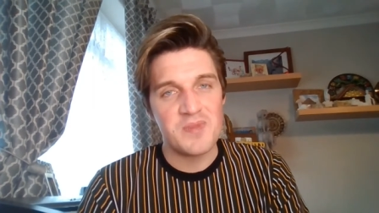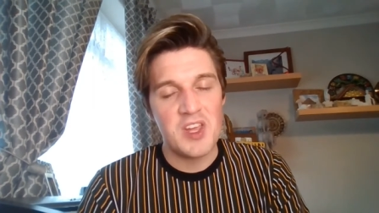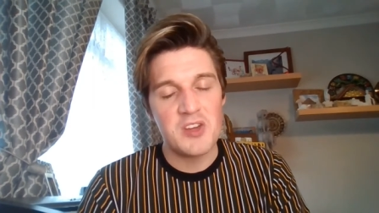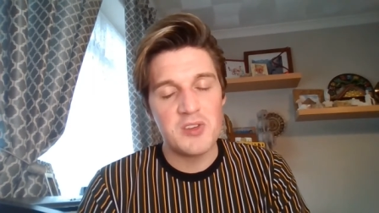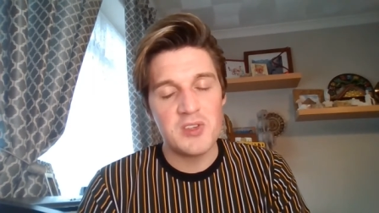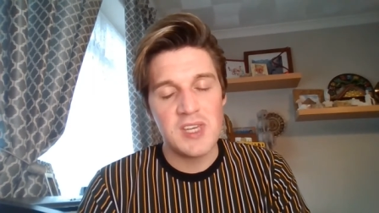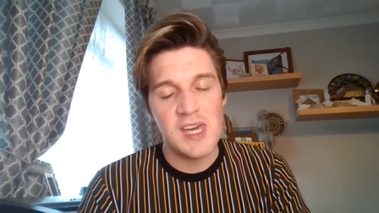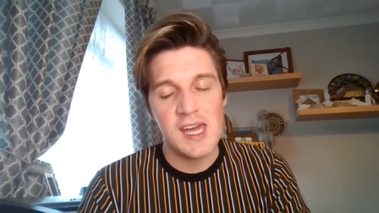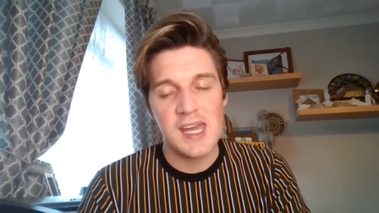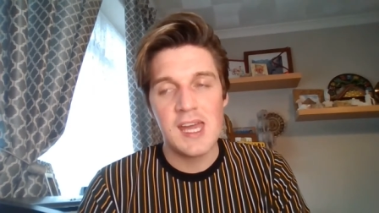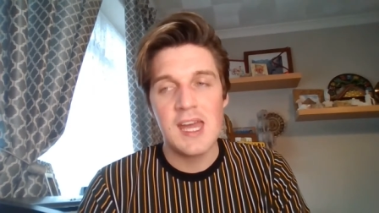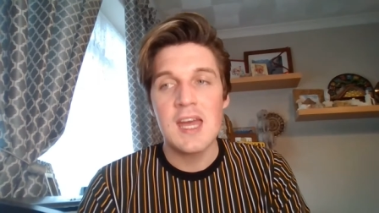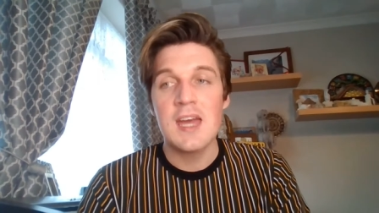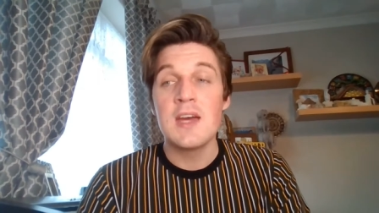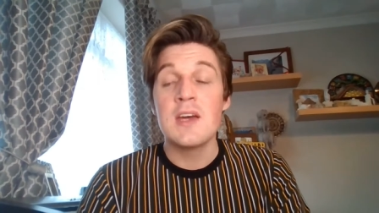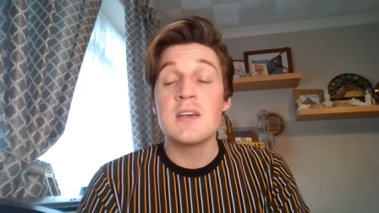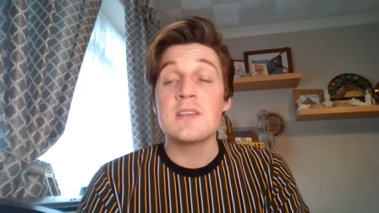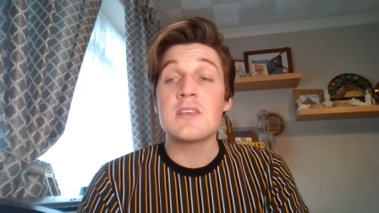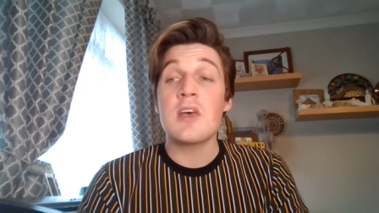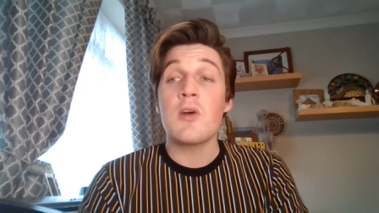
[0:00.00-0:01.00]
Okay,
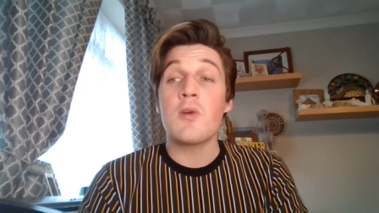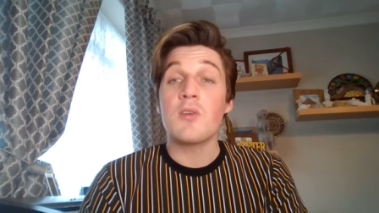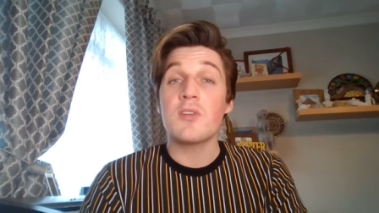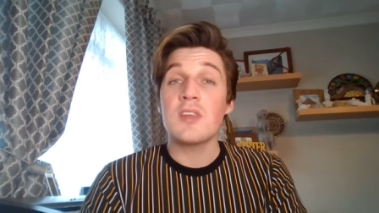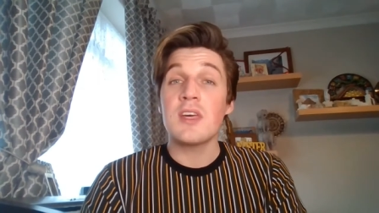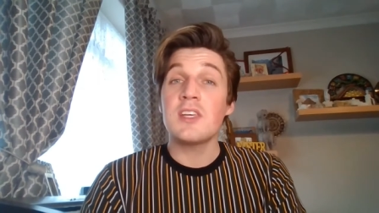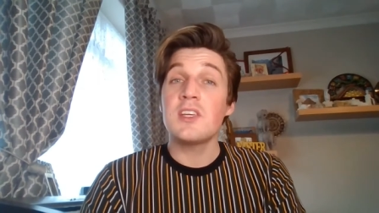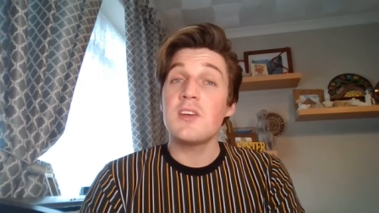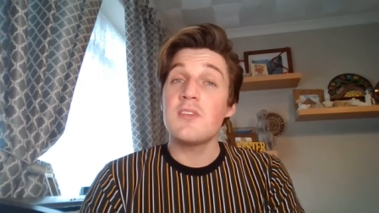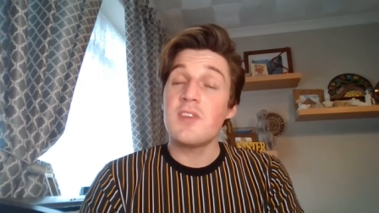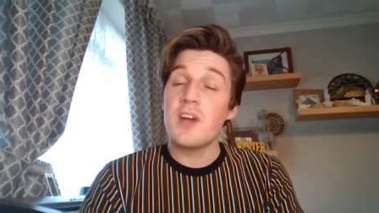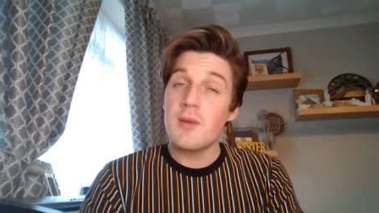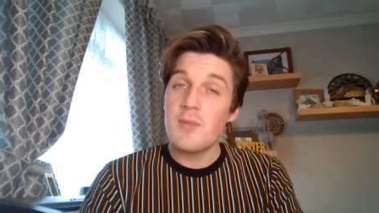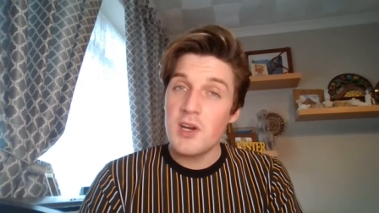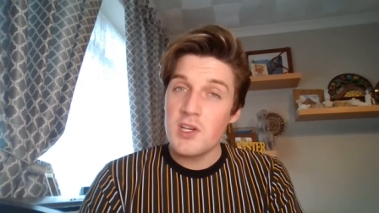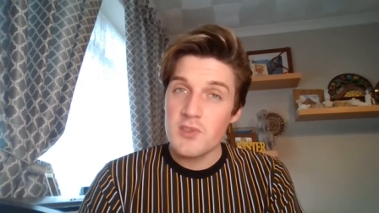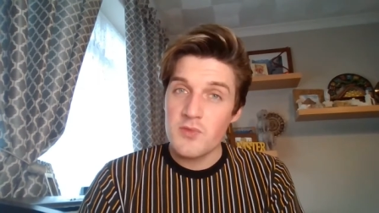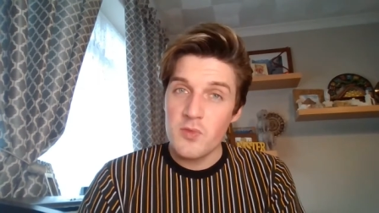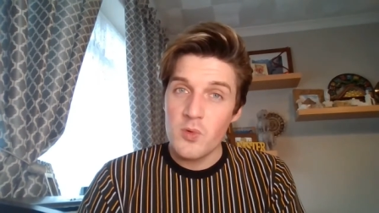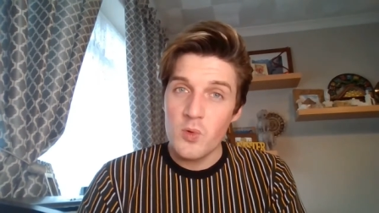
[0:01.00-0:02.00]
so thank you very
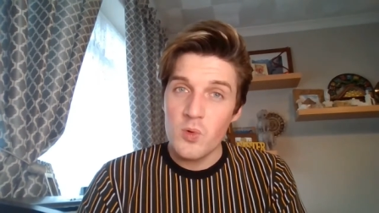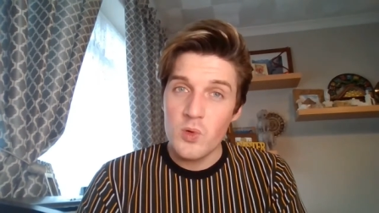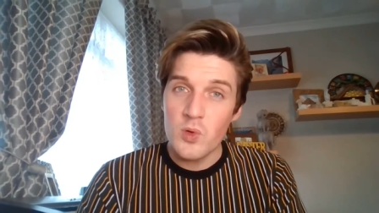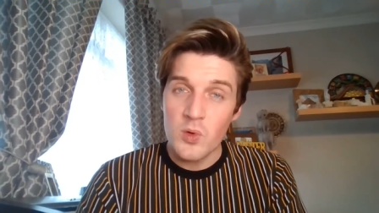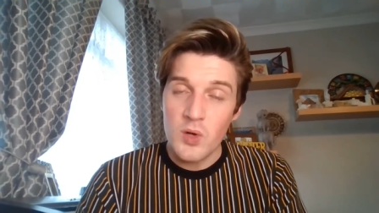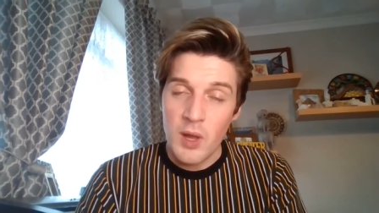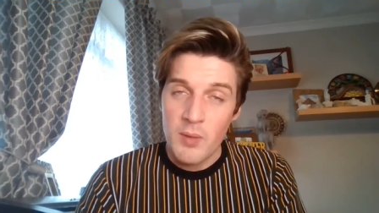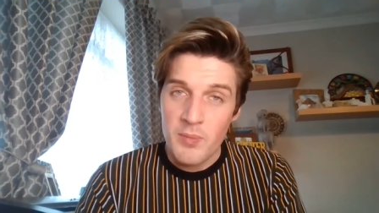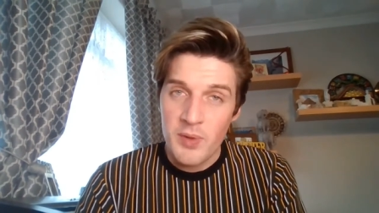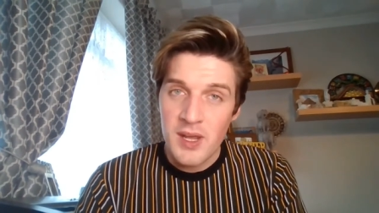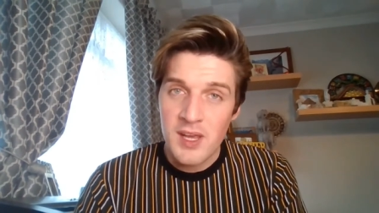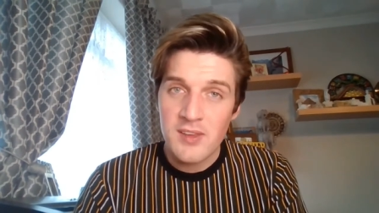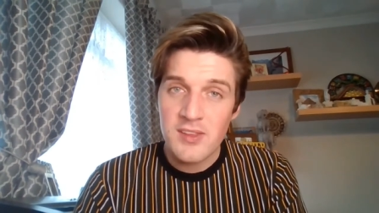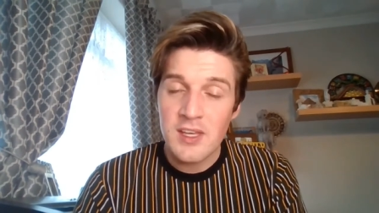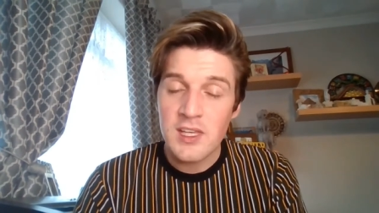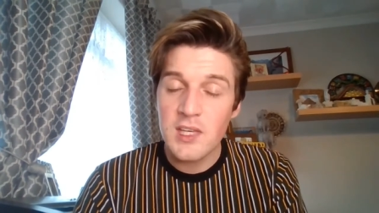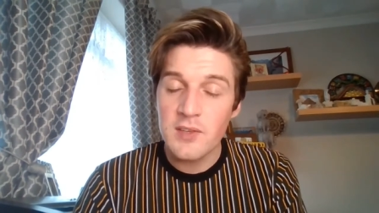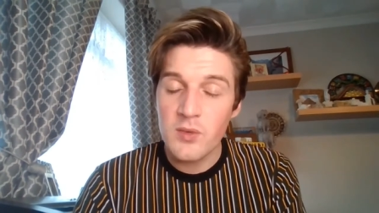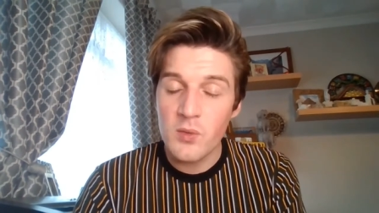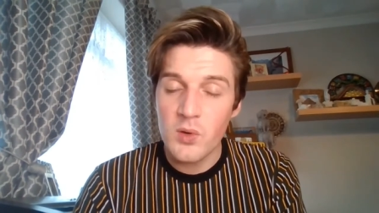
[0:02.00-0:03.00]
much for your company.
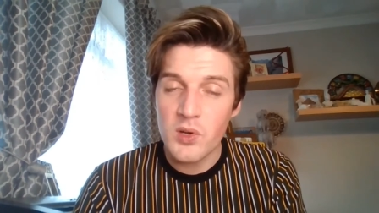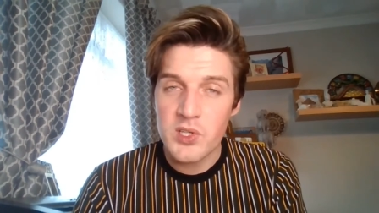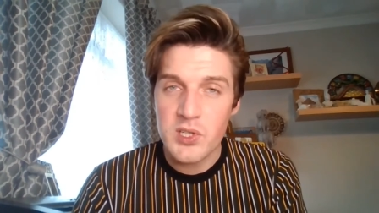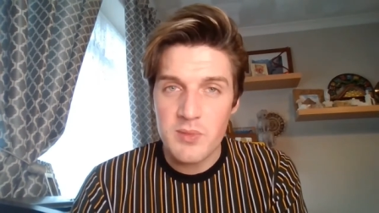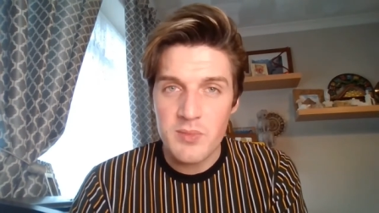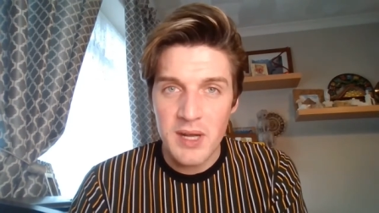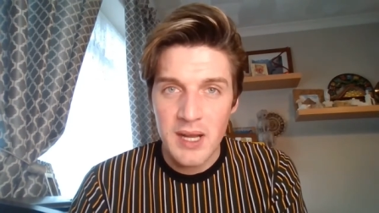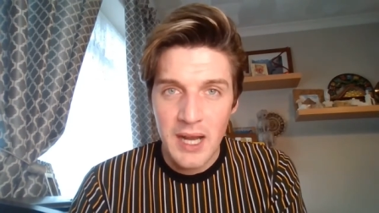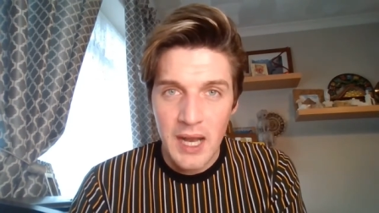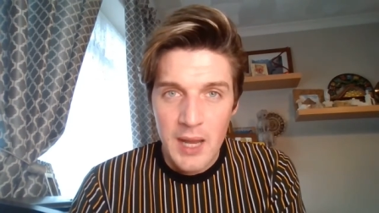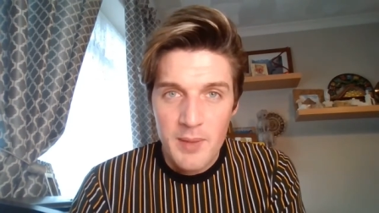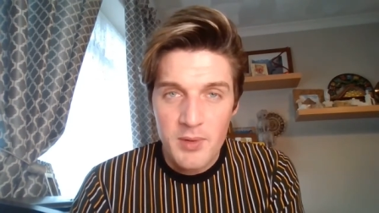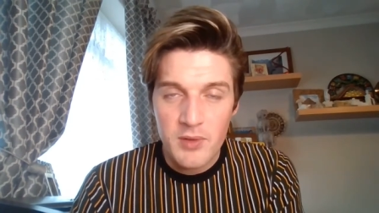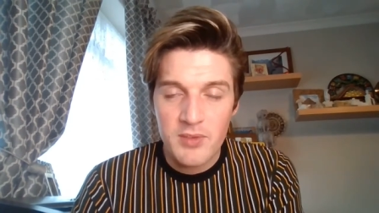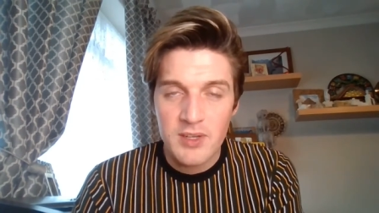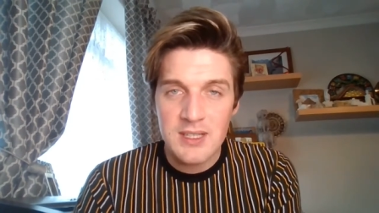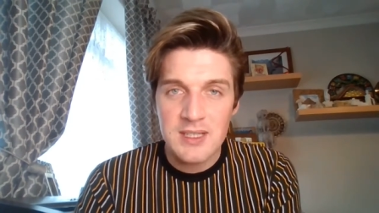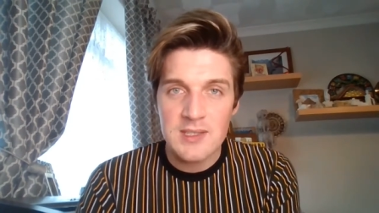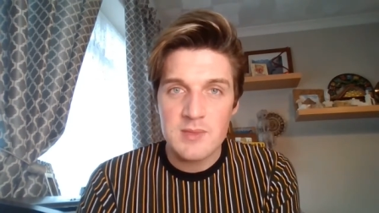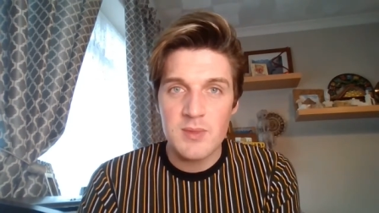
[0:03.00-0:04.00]
Thank you for watching my clip. It
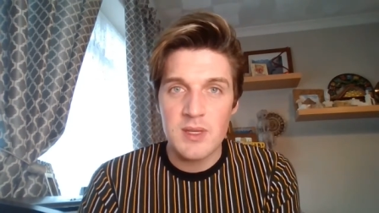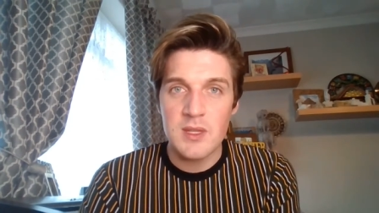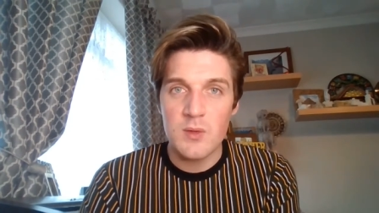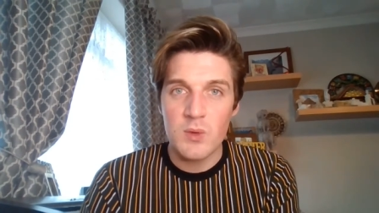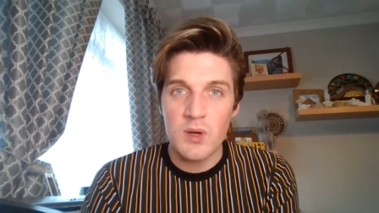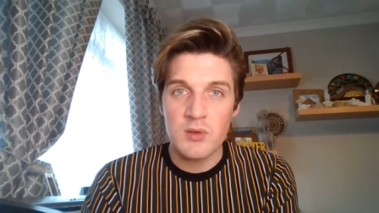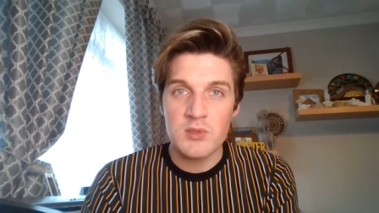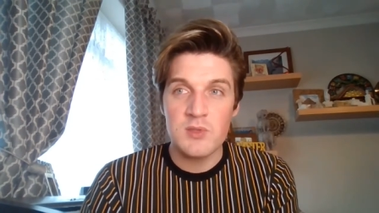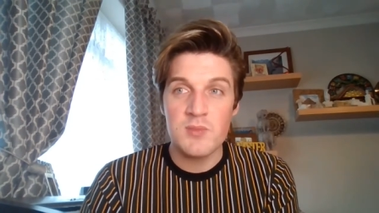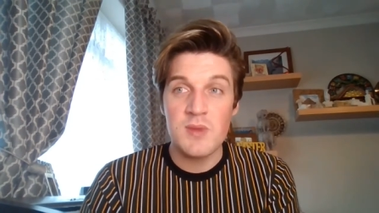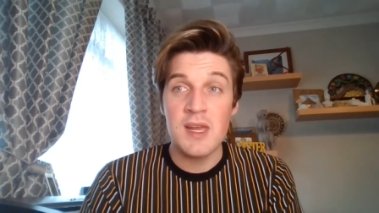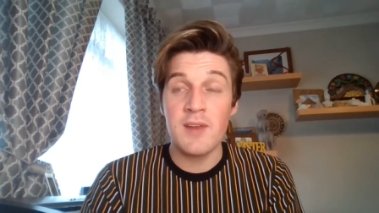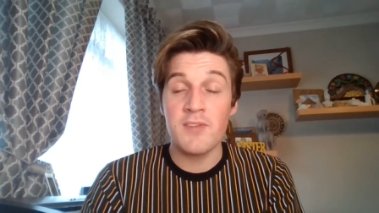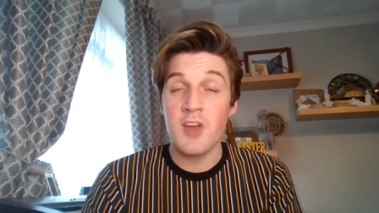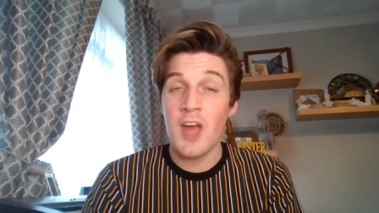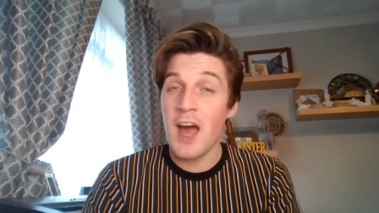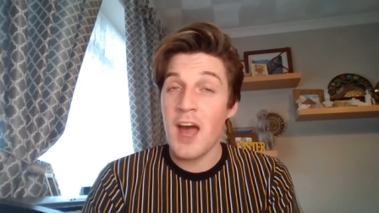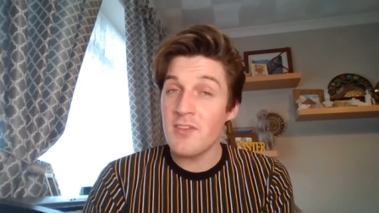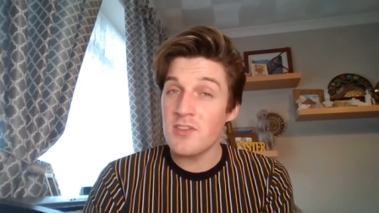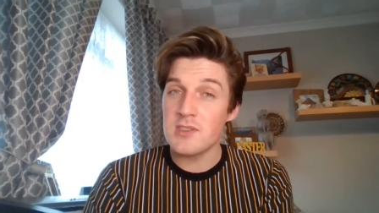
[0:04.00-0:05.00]
really does mean the world to me. And if
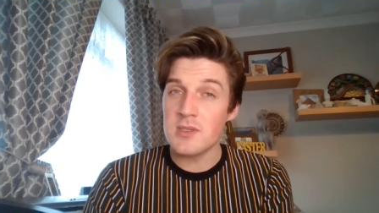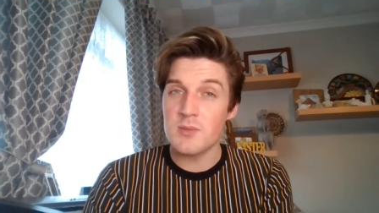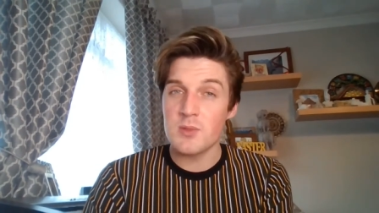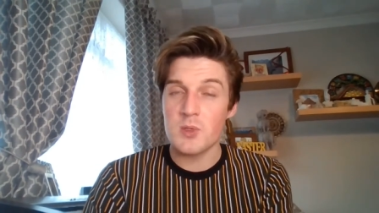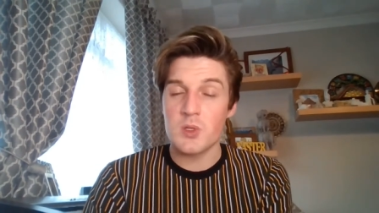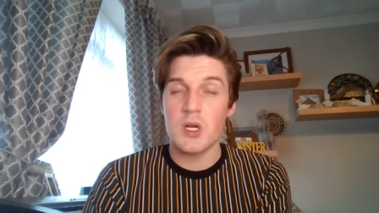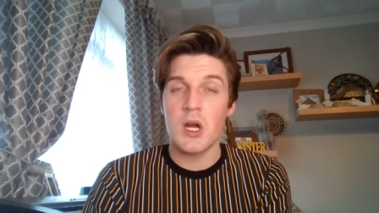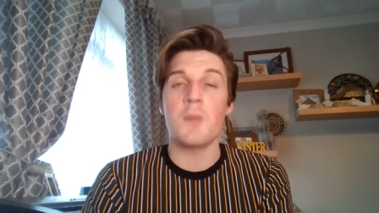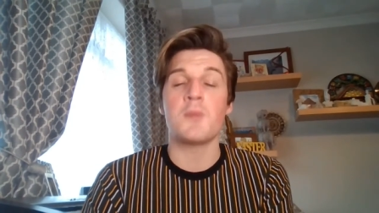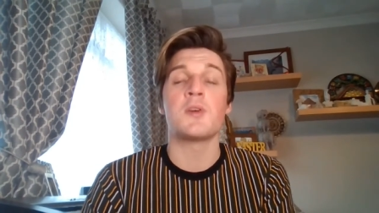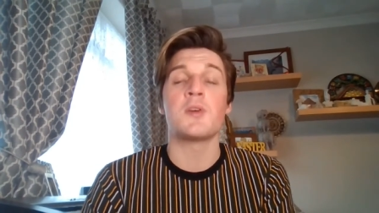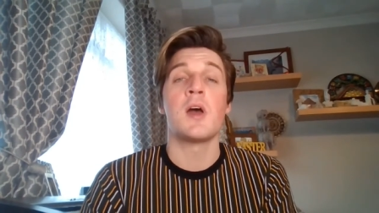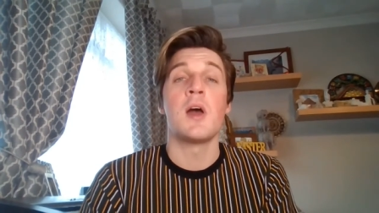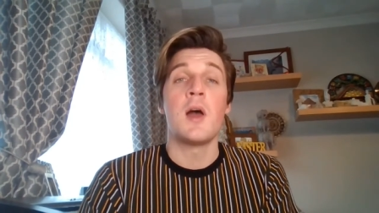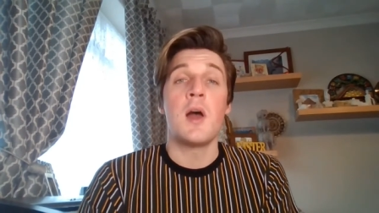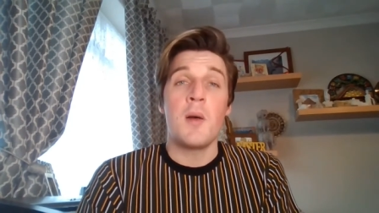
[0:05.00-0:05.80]
you haven't subscribed,